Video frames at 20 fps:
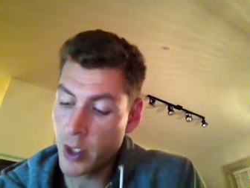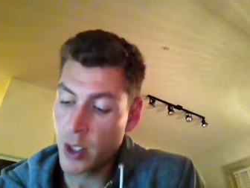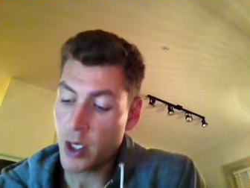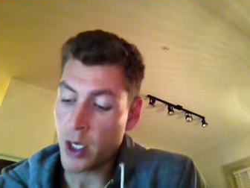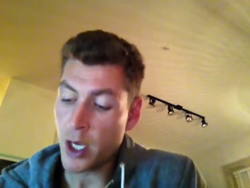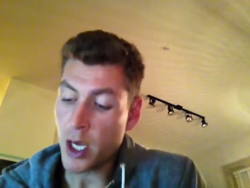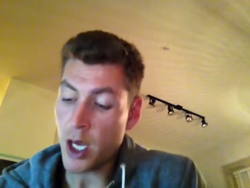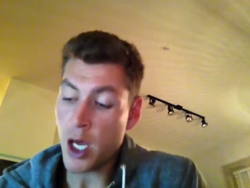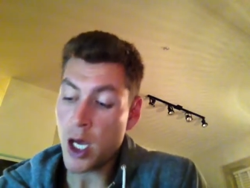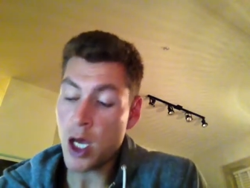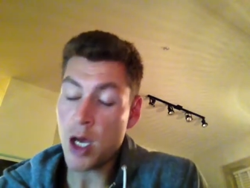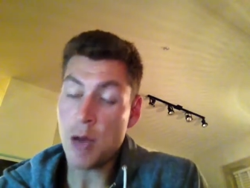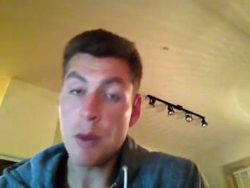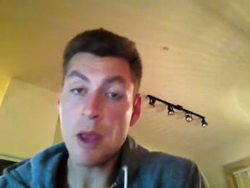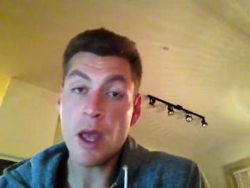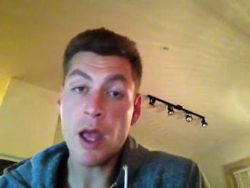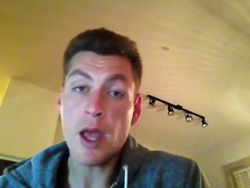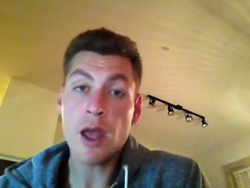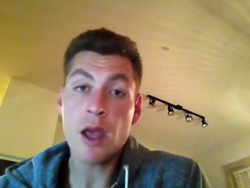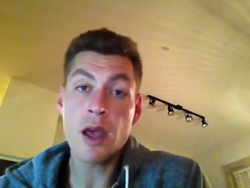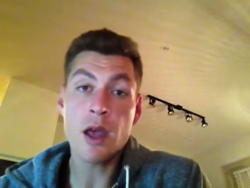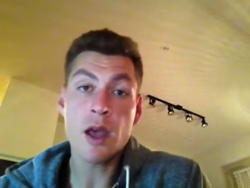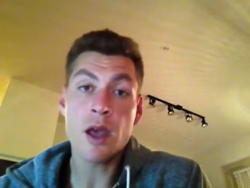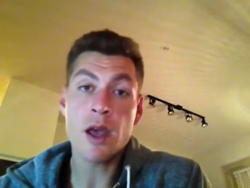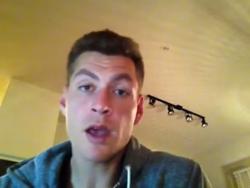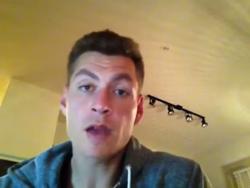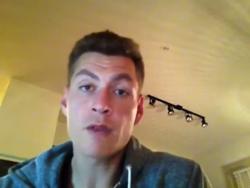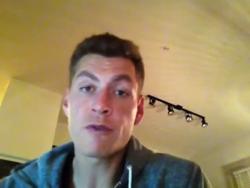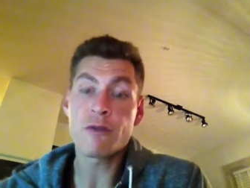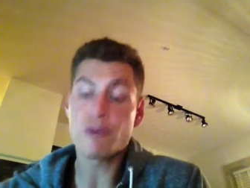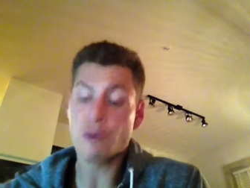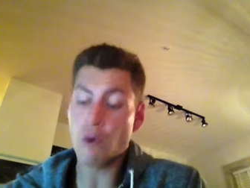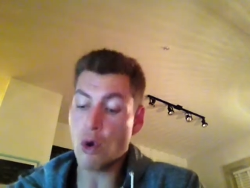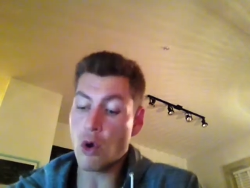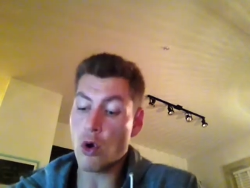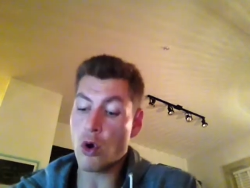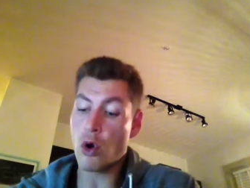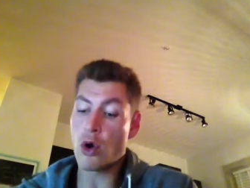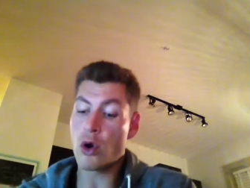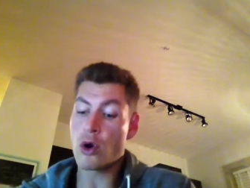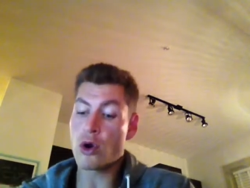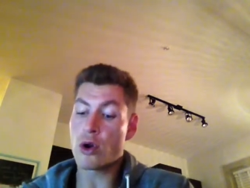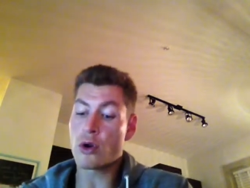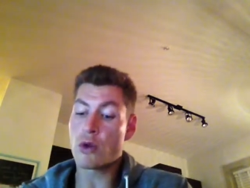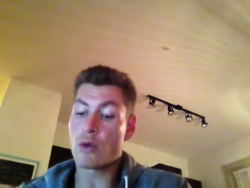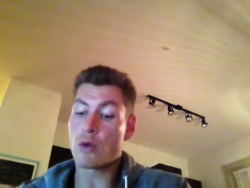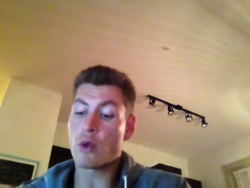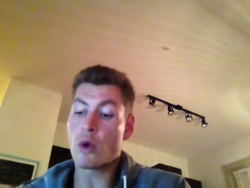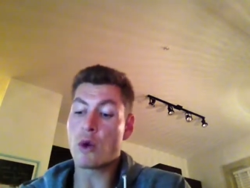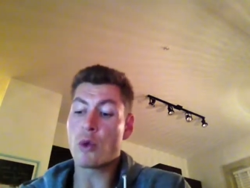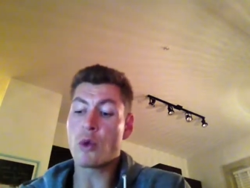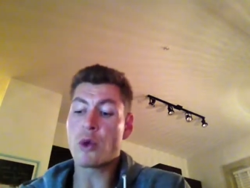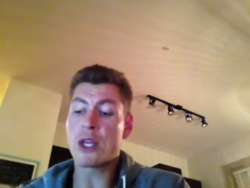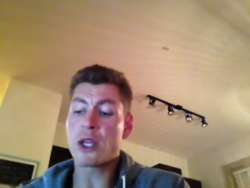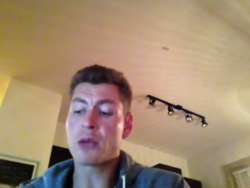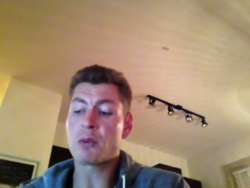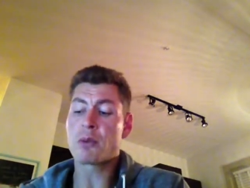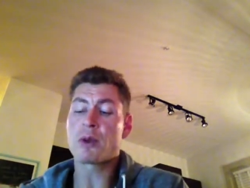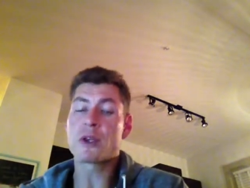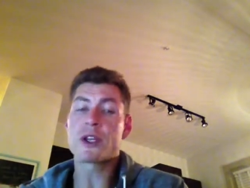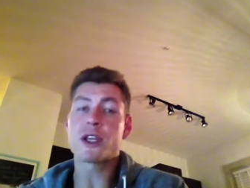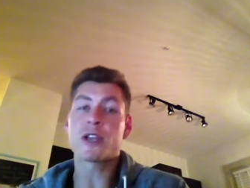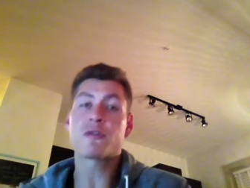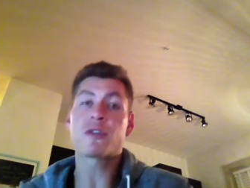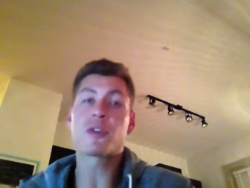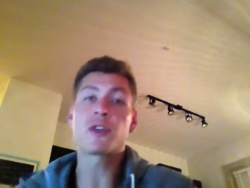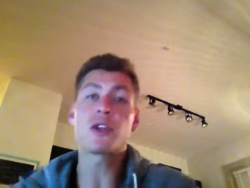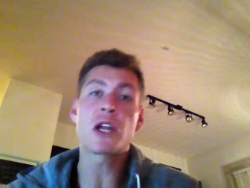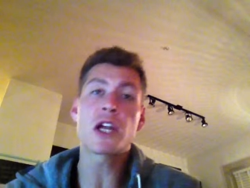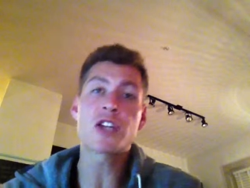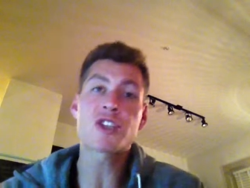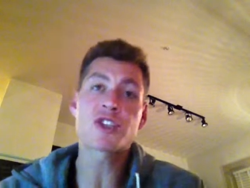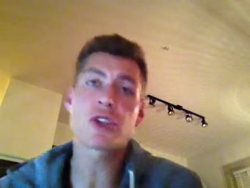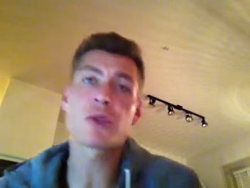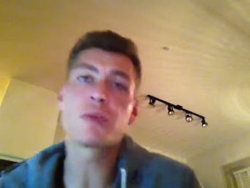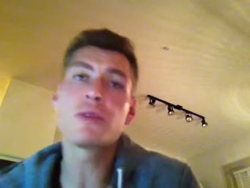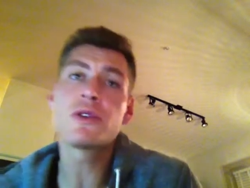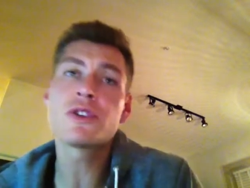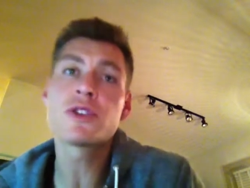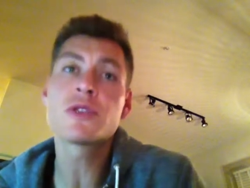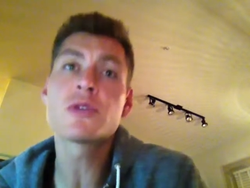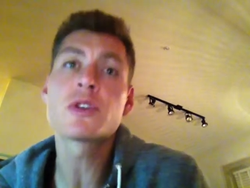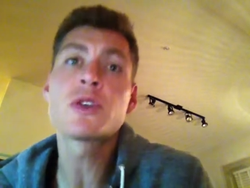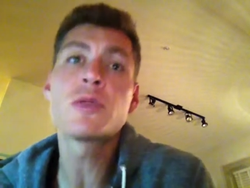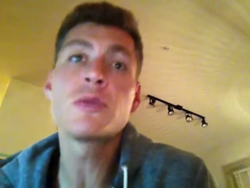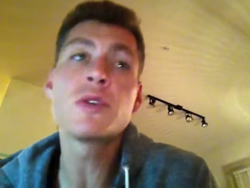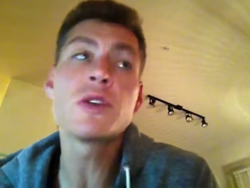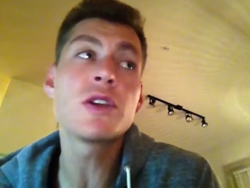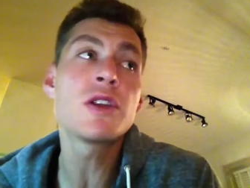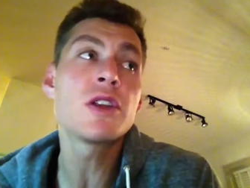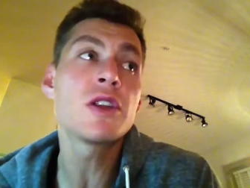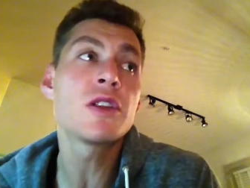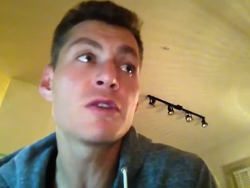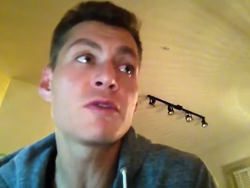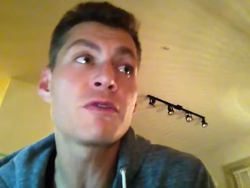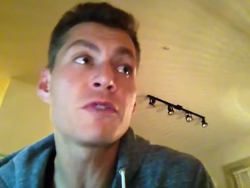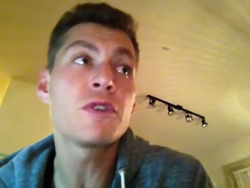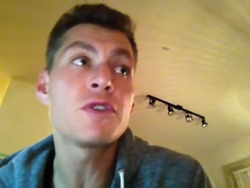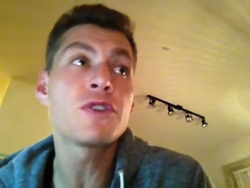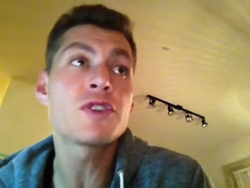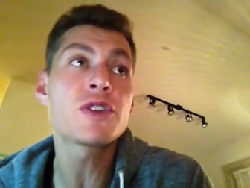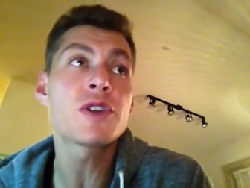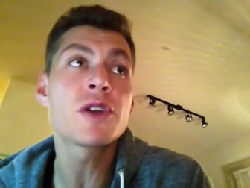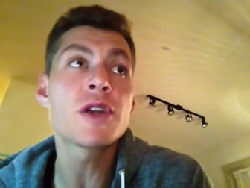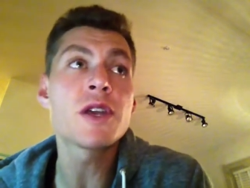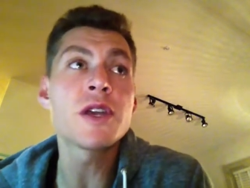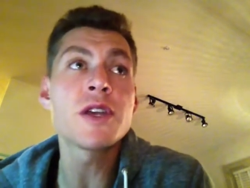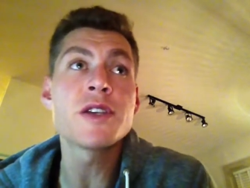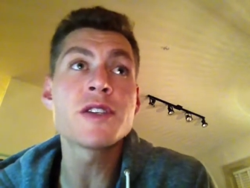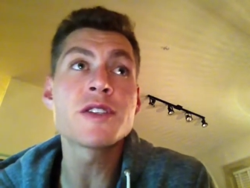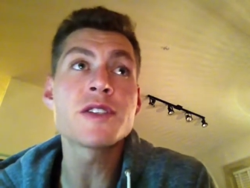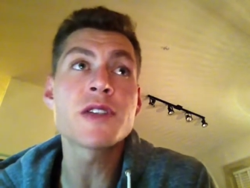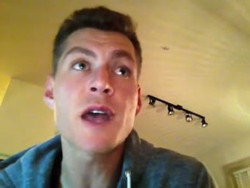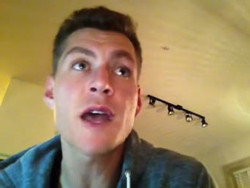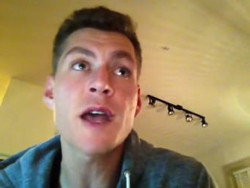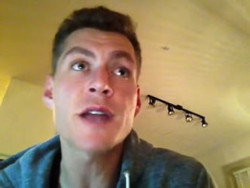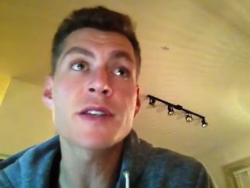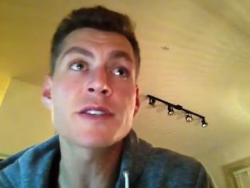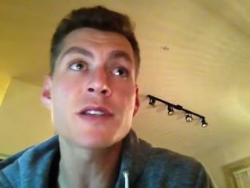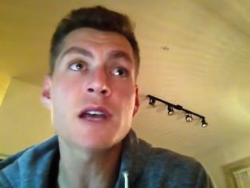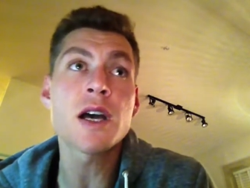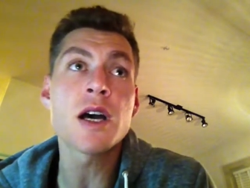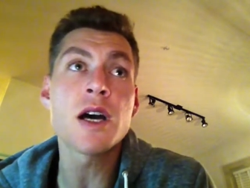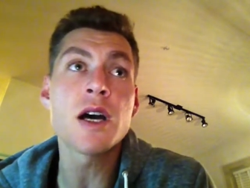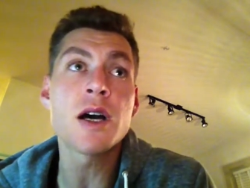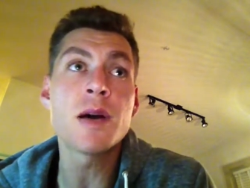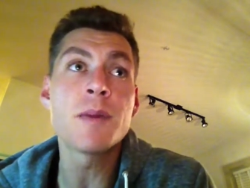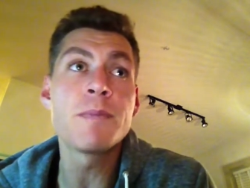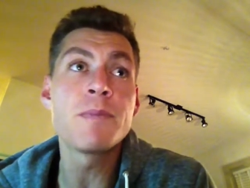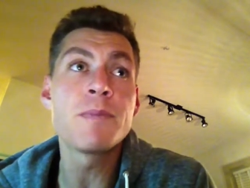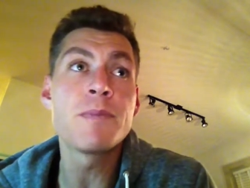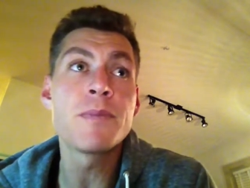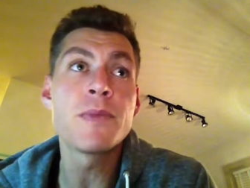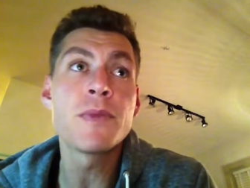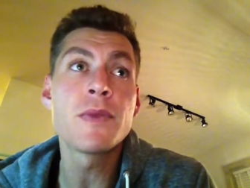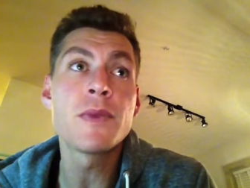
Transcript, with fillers: Um, and for what we can predict for the international community in the future is that um,